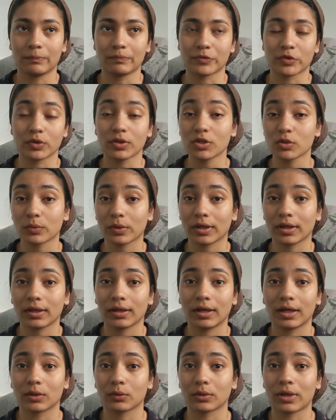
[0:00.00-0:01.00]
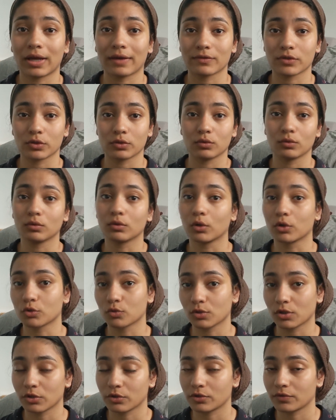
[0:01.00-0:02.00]
So this way I don't have to go to
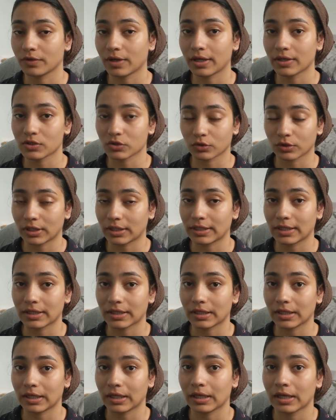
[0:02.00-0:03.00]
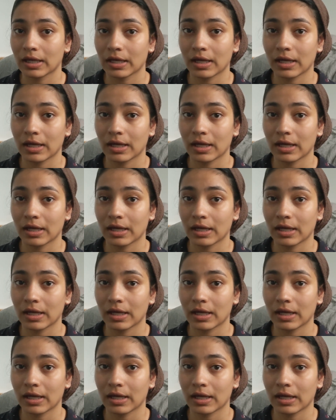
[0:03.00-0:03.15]
another device or anything.